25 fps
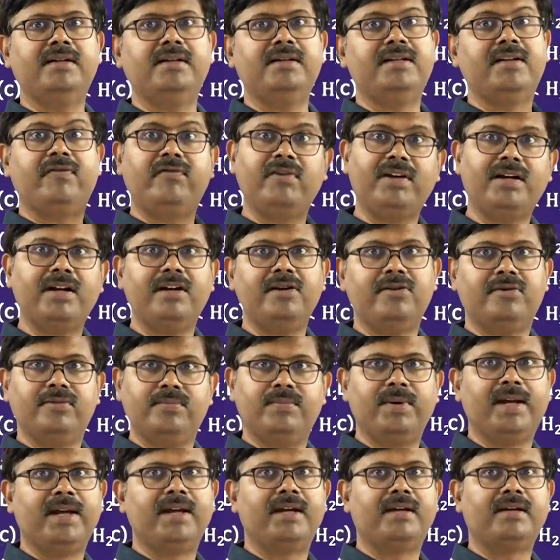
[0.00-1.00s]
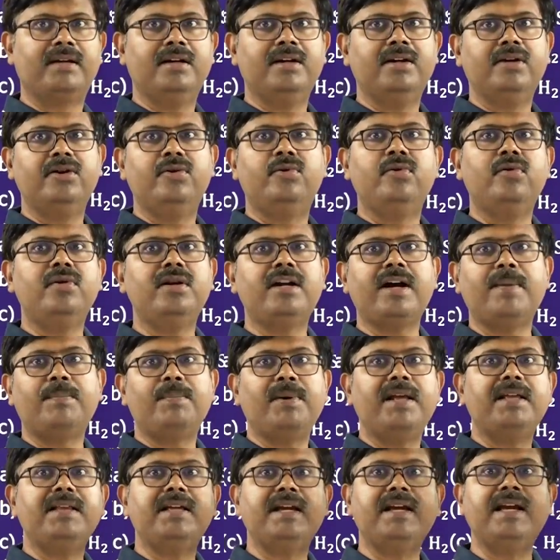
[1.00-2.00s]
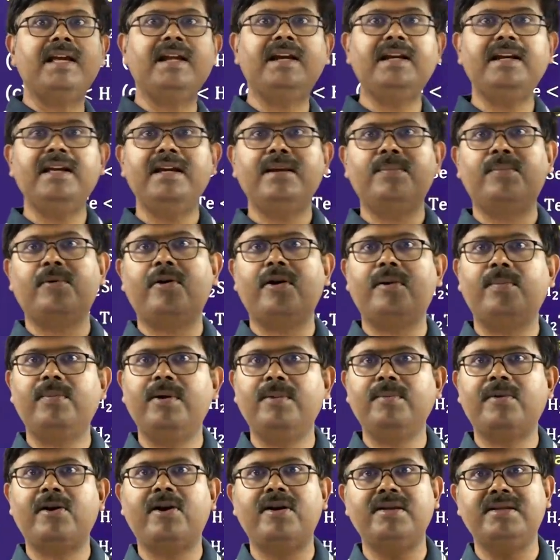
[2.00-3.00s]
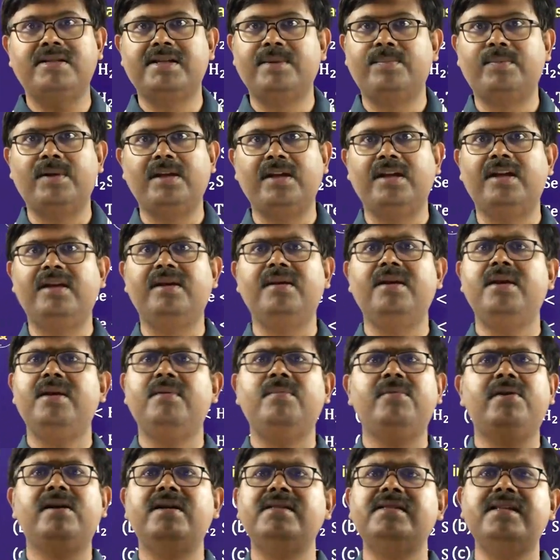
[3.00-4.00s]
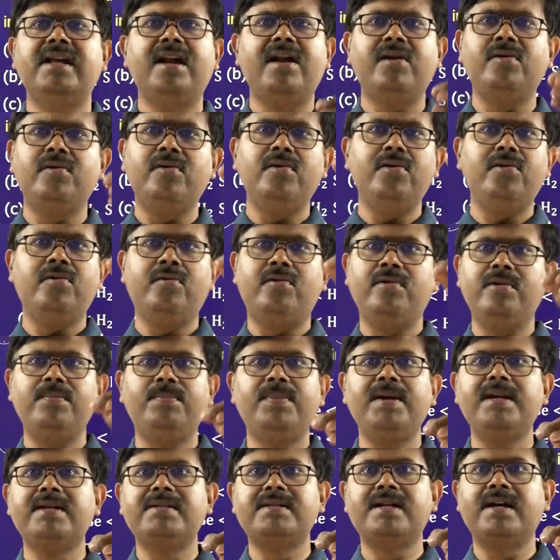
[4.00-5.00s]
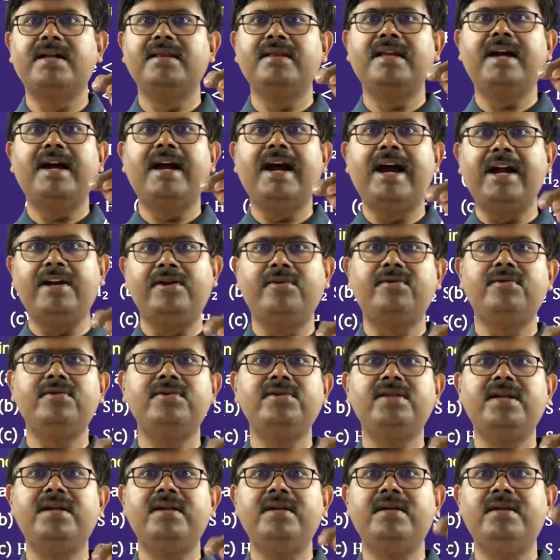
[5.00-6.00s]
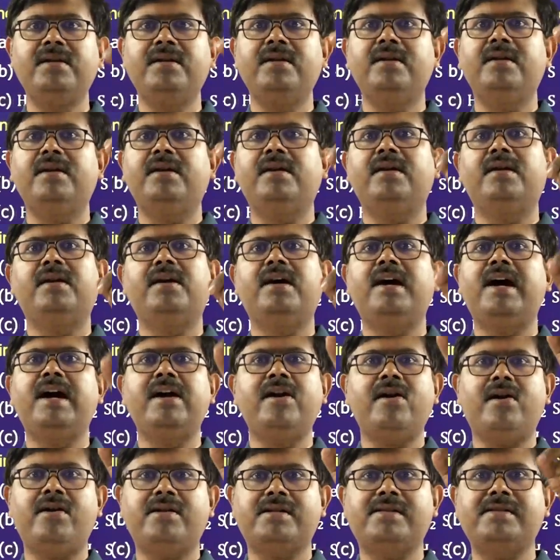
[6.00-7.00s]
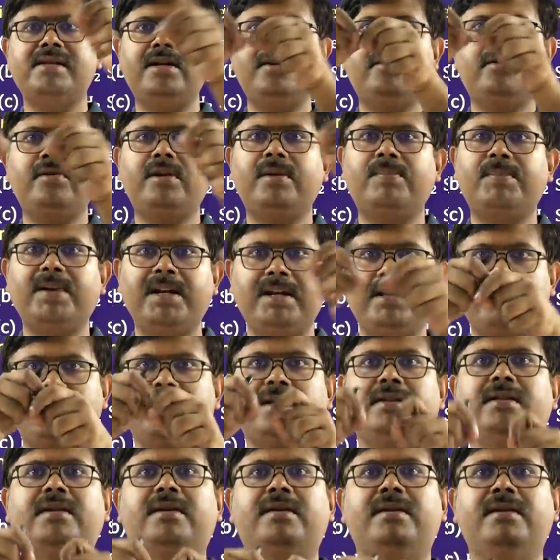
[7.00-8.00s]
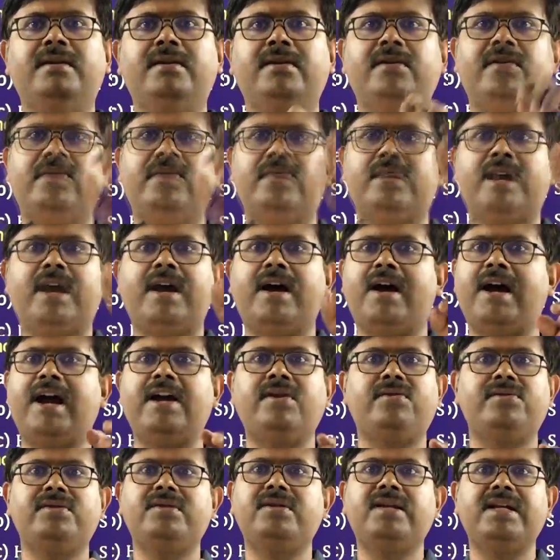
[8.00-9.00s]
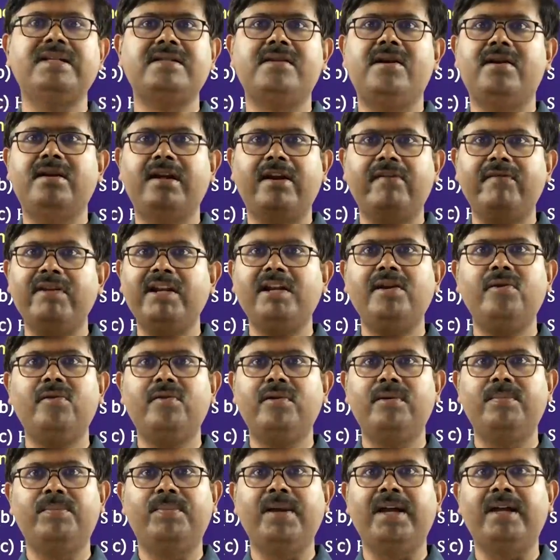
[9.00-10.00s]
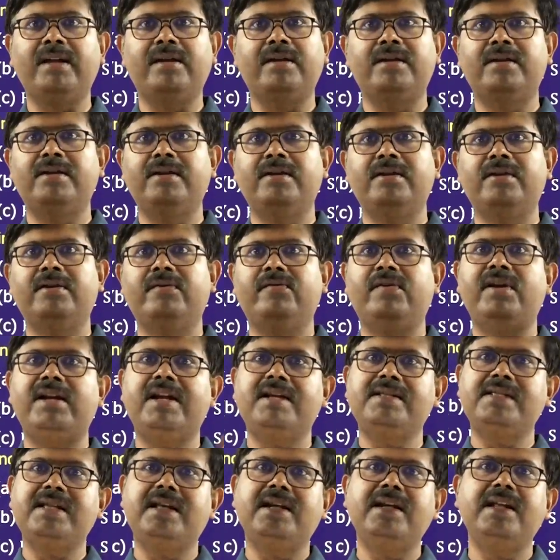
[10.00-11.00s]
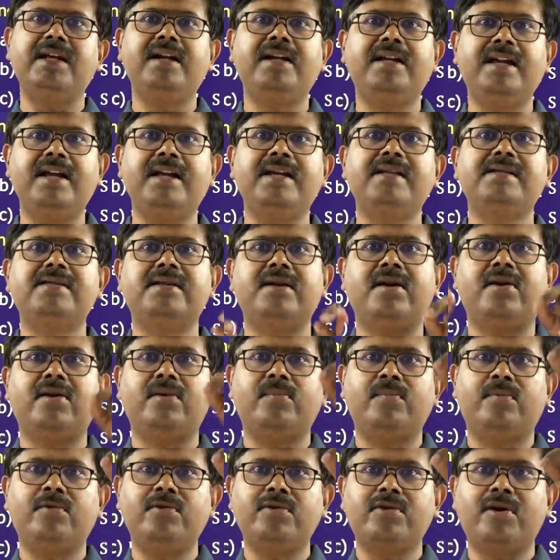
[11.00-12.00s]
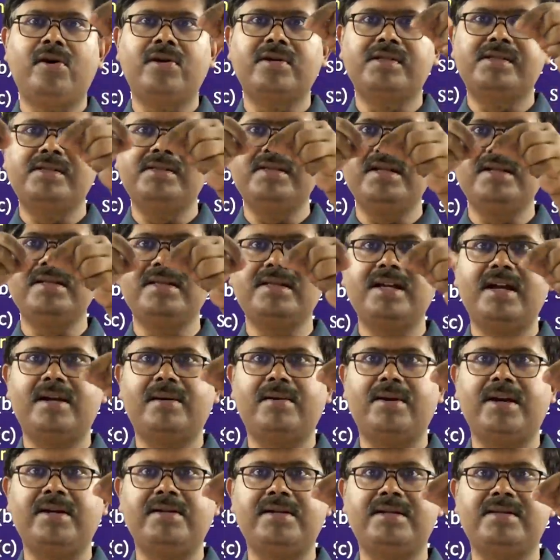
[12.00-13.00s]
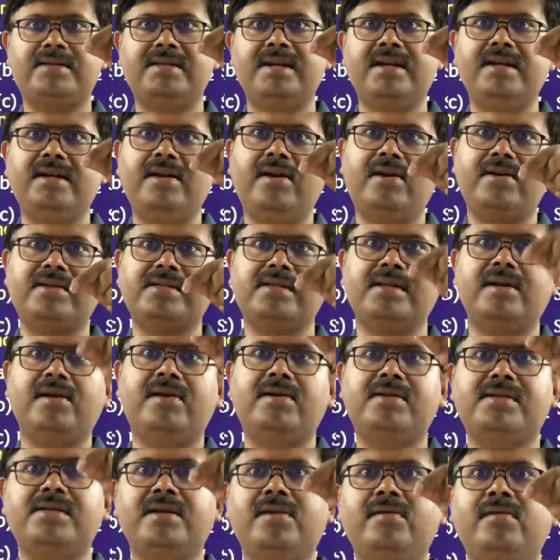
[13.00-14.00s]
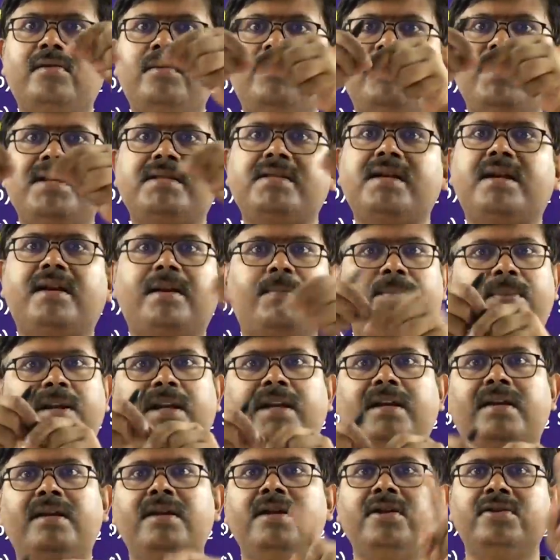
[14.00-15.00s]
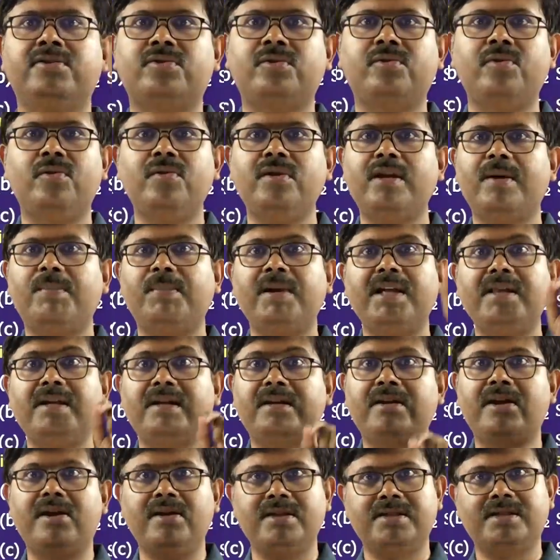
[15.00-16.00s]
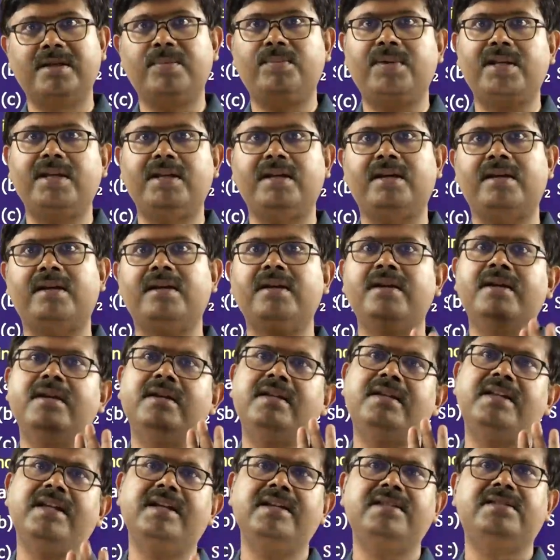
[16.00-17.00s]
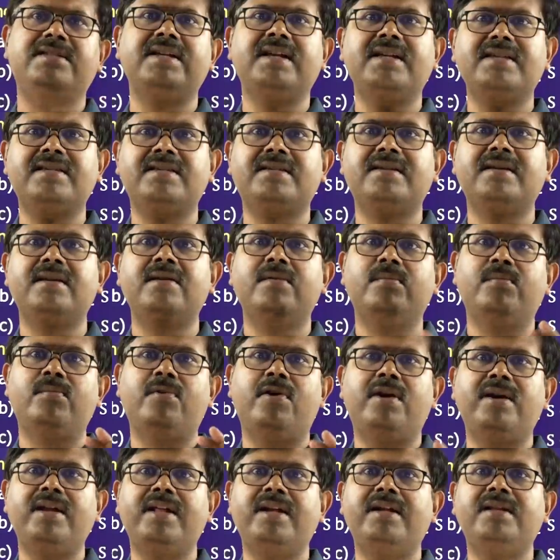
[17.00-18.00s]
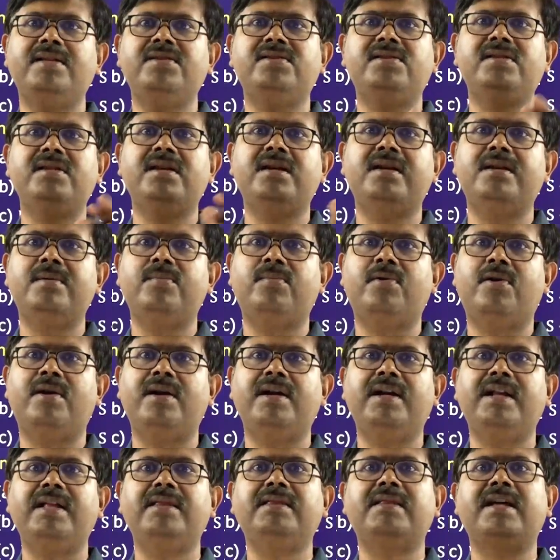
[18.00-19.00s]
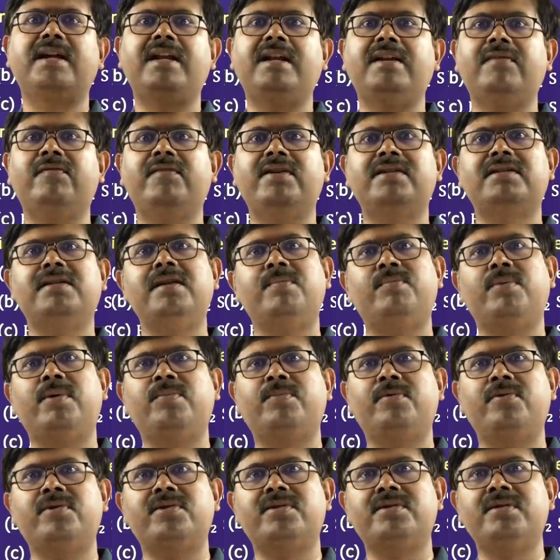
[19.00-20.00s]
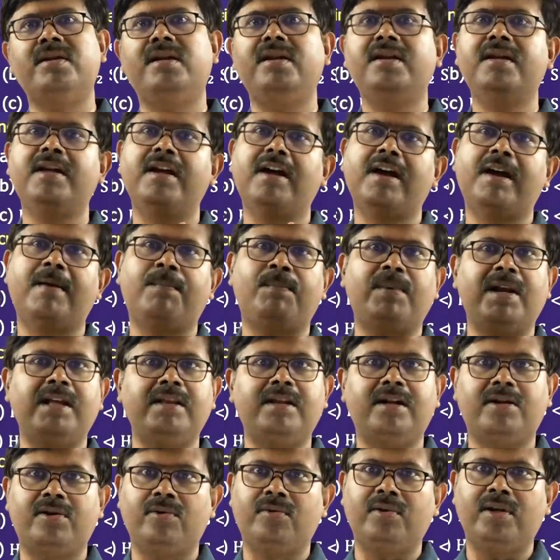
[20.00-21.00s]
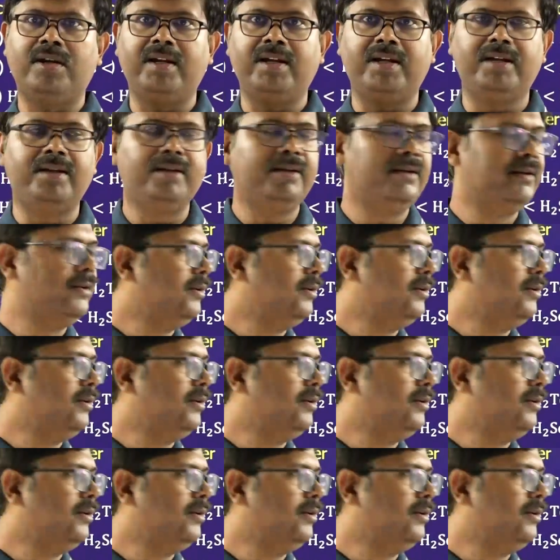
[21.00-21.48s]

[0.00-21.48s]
difficult to break. Don't apply the earlier problem concept here because there are no lone pairs on the hydrogen and oxygen to repel each other. Hydrogen does not have any lone pair. Whereas earlier case, both oxygens are adjacent, oxygen-oxygen lone pairs are repelling. So don't apply that concept here. Here just bond energy and bond length are inversely proportional, apply that only.